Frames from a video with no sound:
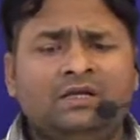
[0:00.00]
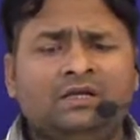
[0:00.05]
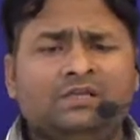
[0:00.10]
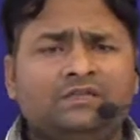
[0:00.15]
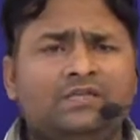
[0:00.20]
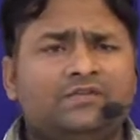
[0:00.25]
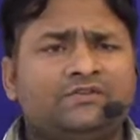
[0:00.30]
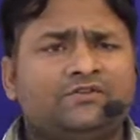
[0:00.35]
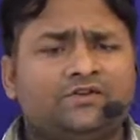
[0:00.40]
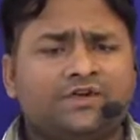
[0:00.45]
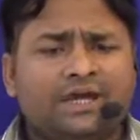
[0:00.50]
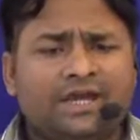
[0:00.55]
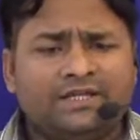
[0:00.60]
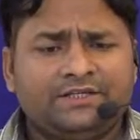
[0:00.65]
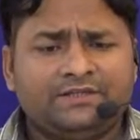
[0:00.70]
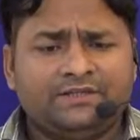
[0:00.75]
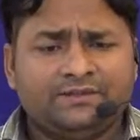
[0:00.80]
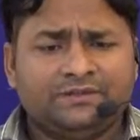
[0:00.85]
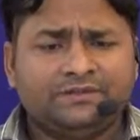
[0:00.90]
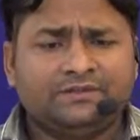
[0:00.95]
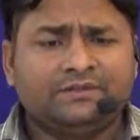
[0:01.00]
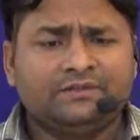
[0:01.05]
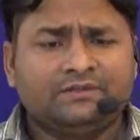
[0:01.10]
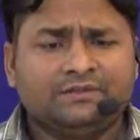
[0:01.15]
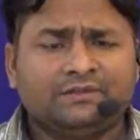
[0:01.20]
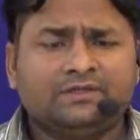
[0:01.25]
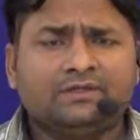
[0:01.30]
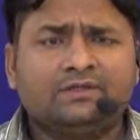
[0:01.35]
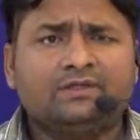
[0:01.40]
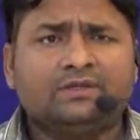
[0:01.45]
they tried
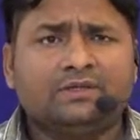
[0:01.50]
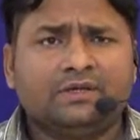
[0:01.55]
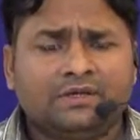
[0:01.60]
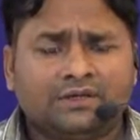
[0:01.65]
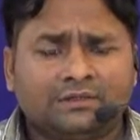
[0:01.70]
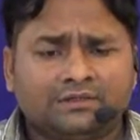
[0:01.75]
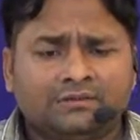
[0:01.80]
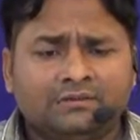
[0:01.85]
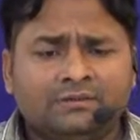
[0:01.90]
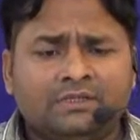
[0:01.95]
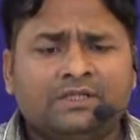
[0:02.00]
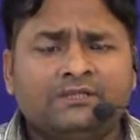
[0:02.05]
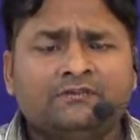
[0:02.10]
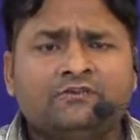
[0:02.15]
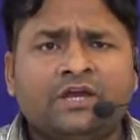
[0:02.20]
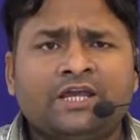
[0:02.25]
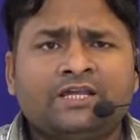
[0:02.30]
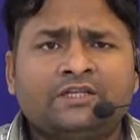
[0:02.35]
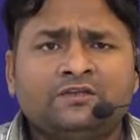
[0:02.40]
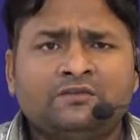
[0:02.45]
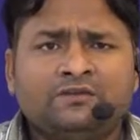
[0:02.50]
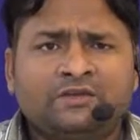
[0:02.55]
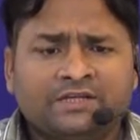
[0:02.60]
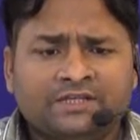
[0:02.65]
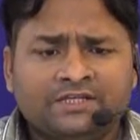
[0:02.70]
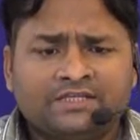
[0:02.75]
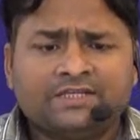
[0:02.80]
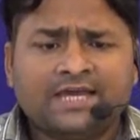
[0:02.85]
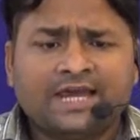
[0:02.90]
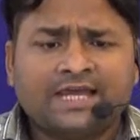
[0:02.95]
to
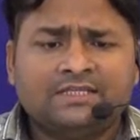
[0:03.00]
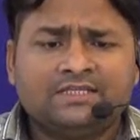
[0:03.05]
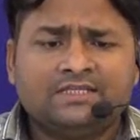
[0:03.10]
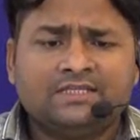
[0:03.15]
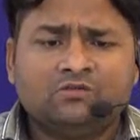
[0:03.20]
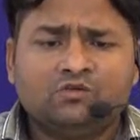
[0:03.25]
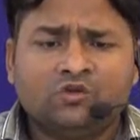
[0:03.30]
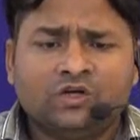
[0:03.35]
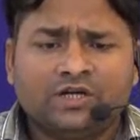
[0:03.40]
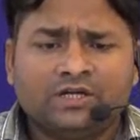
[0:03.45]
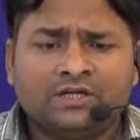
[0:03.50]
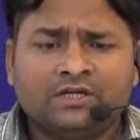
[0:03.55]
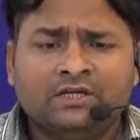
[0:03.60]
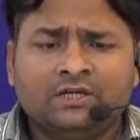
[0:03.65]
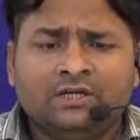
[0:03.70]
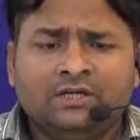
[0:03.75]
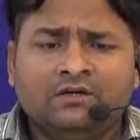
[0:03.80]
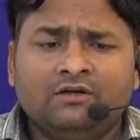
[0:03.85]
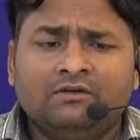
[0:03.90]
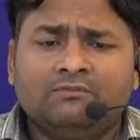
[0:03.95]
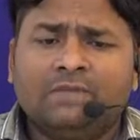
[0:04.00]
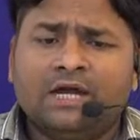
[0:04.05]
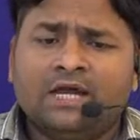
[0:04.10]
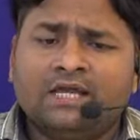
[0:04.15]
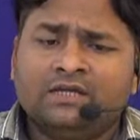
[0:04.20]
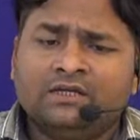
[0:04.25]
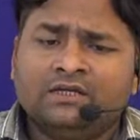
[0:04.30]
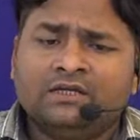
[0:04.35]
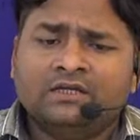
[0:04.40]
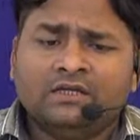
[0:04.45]
criticize the work
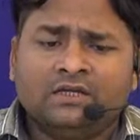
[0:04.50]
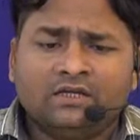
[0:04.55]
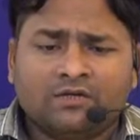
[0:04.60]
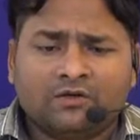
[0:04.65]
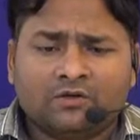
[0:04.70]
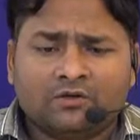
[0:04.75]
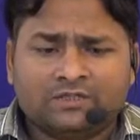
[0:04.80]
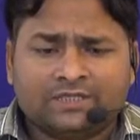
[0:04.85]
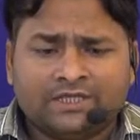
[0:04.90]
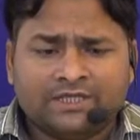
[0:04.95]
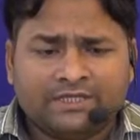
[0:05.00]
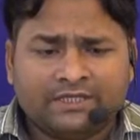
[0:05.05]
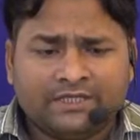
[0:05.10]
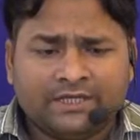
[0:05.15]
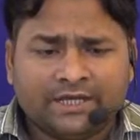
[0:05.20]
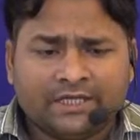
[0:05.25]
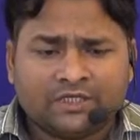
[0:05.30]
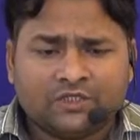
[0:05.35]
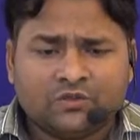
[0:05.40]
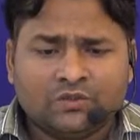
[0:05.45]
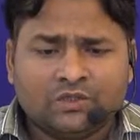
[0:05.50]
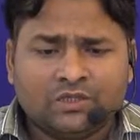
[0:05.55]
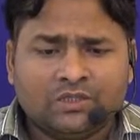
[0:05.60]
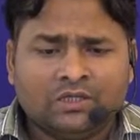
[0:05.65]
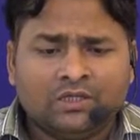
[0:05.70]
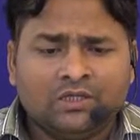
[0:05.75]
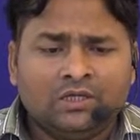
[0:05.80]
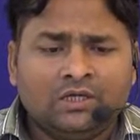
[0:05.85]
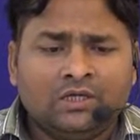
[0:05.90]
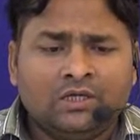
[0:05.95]
by Rossetti, actually,
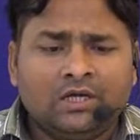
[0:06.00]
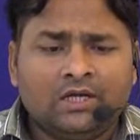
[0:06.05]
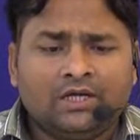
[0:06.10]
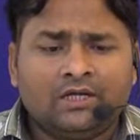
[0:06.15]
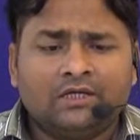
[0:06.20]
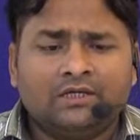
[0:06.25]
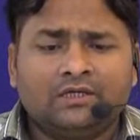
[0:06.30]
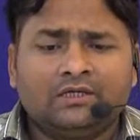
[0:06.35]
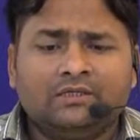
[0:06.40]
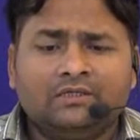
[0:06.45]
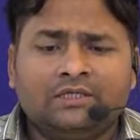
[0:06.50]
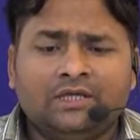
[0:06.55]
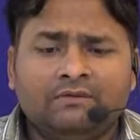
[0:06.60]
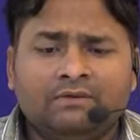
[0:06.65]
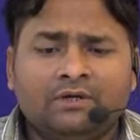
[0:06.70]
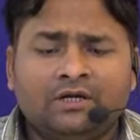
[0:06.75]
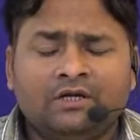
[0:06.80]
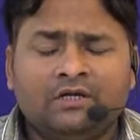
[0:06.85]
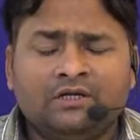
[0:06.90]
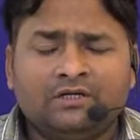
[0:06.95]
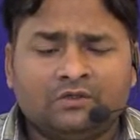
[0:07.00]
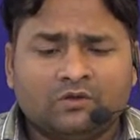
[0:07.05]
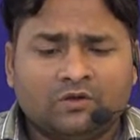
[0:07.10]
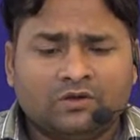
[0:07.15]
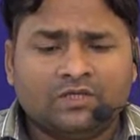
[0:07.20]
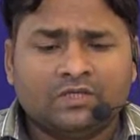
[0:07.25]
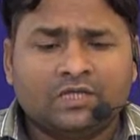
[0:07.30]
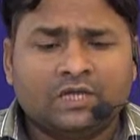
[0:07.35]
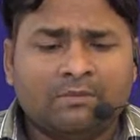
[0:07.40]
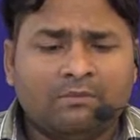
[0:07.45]
and they were
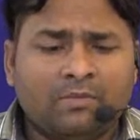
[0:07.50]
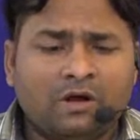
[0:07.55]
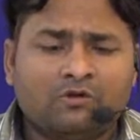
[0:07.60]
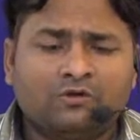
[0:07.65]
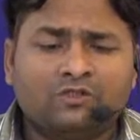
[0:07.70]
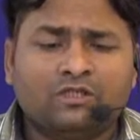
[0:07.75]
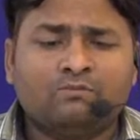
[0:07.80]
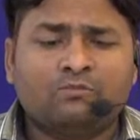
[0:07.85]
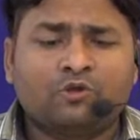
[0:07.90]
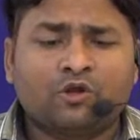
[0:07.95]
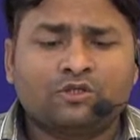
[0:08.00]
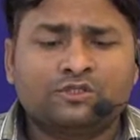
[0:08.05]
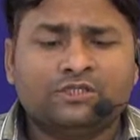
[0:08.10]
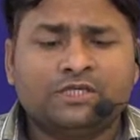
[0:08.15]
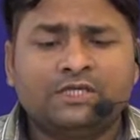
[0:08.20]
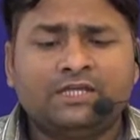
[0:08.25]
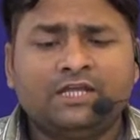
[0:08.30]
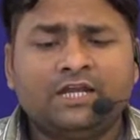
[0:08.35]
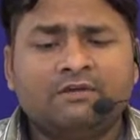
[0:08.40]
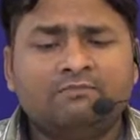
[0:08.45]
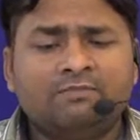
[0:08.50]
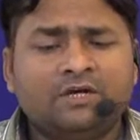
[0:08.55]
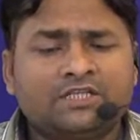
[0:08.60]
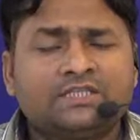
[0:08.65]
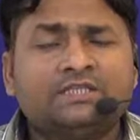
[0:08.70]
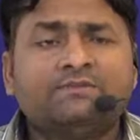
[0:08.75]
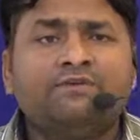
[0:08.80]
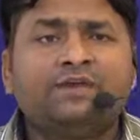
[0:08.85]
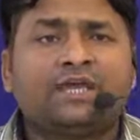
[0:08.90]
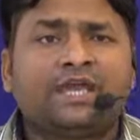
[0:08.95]
talking about the prosody and
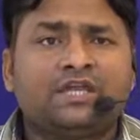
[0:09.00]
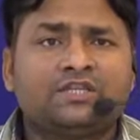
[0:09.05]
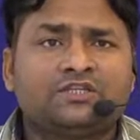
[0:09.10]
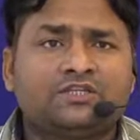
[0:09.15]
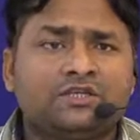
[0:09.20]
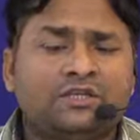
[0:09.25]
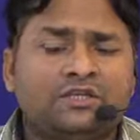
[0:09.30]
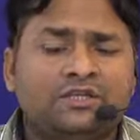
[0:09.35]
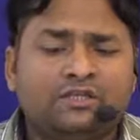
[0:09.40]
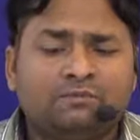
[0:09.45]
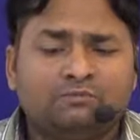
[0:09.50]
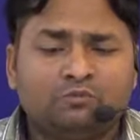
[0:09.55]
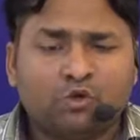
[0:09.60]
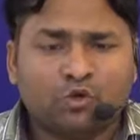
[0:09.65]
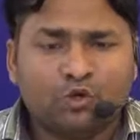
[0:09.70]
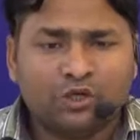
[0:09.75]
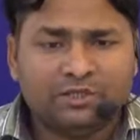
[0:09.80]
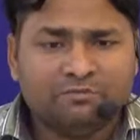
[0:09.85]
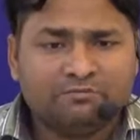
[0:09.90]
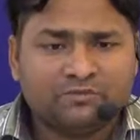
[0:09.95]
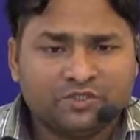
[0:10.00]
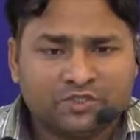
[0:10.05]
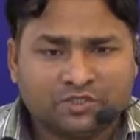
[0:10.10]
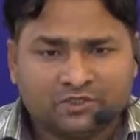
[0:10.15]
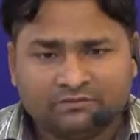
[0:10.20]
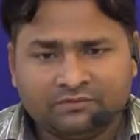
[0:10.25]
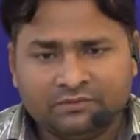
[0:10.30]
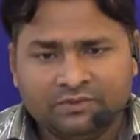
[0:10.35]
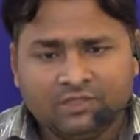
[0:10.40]
versification in the poems of